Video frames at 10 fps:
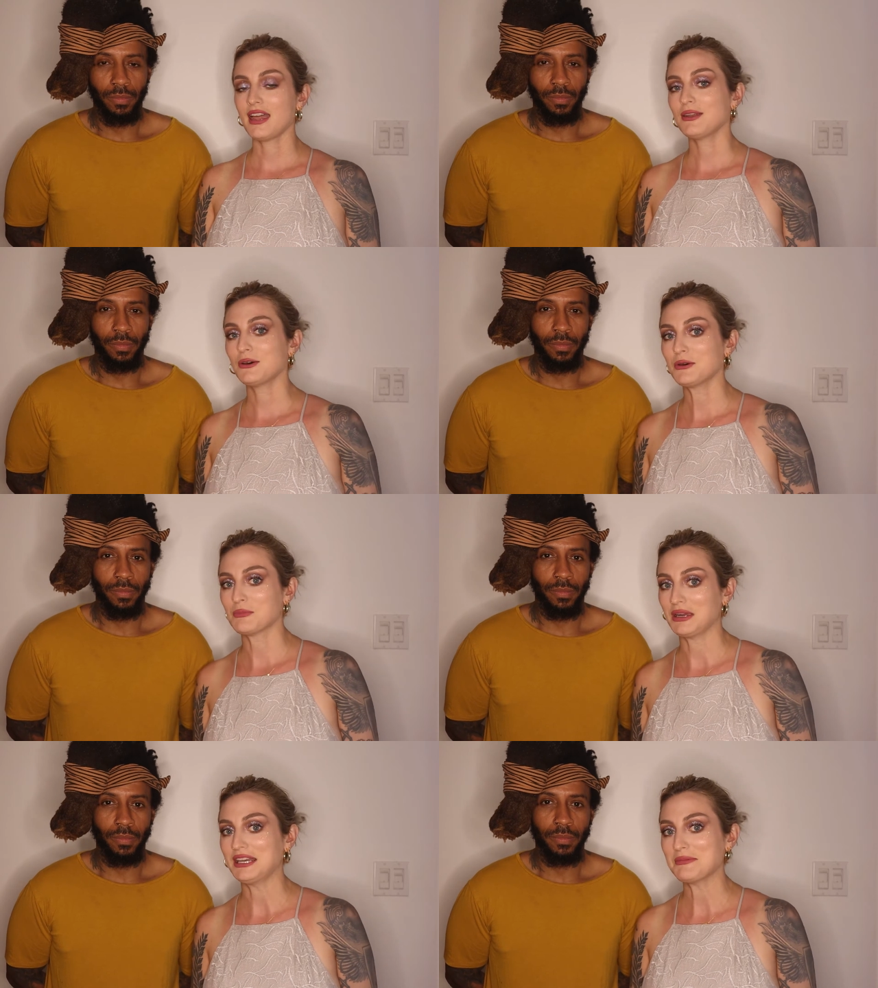Speaker 1: Hello,
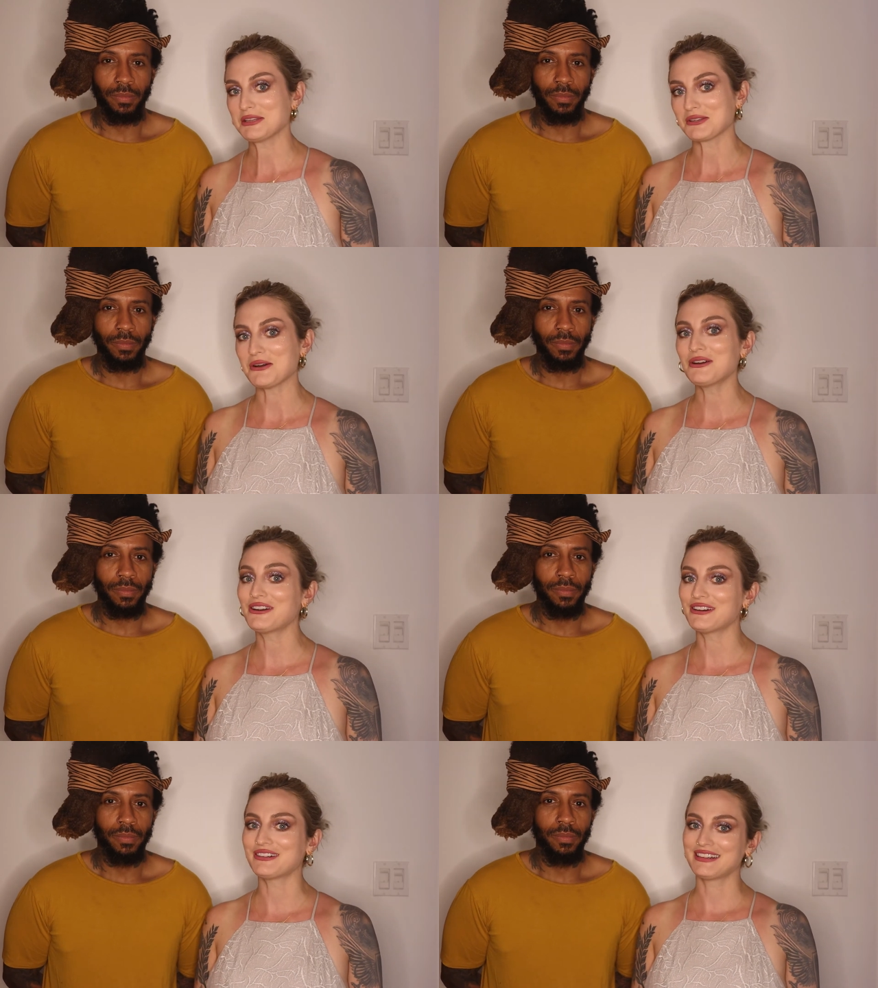my name is
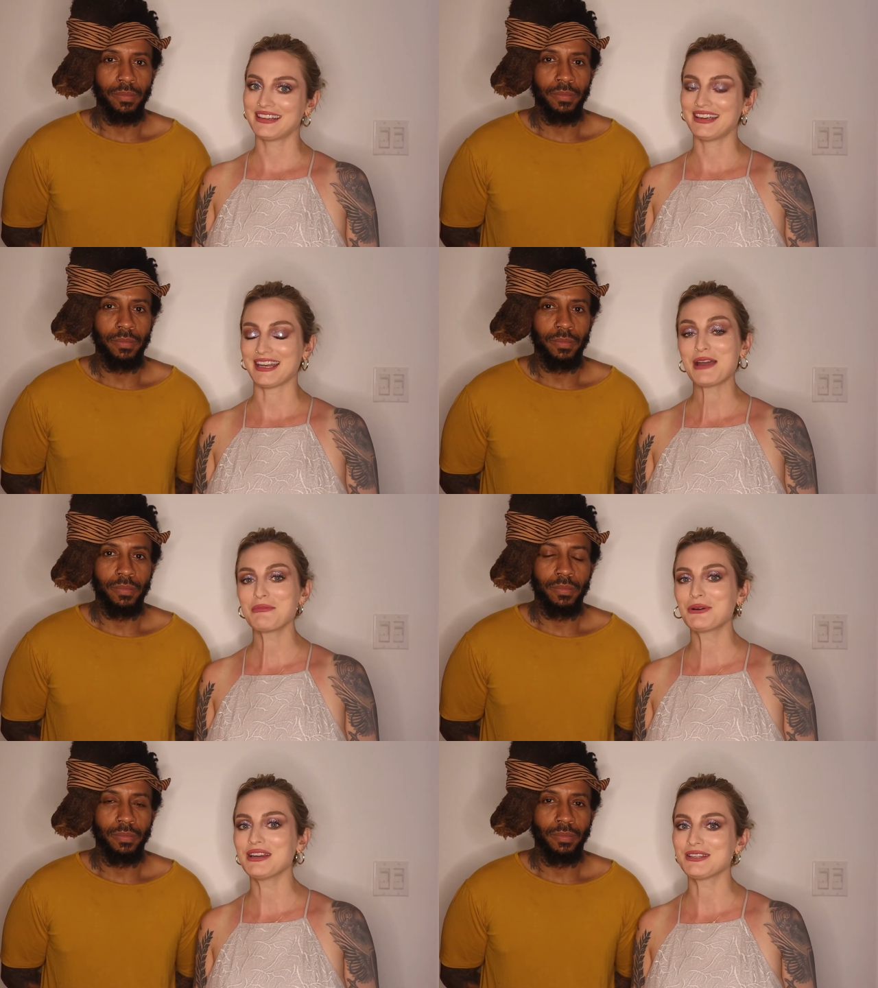Oro, and
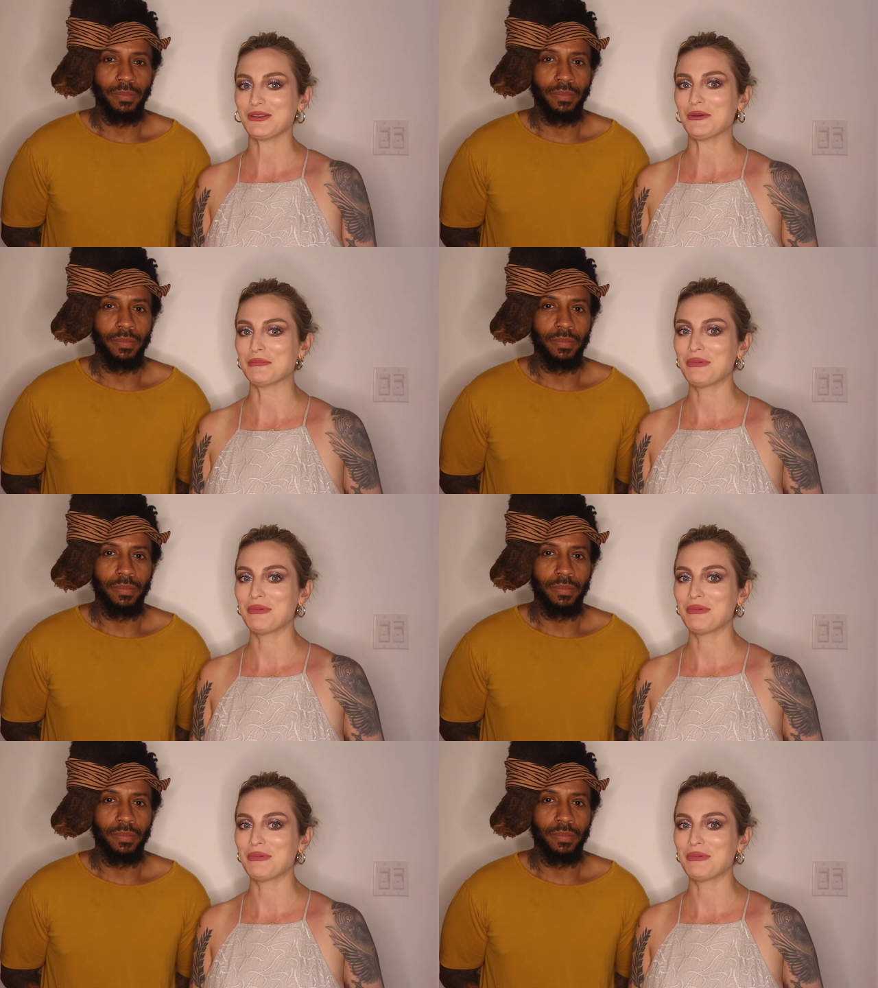I'm going to a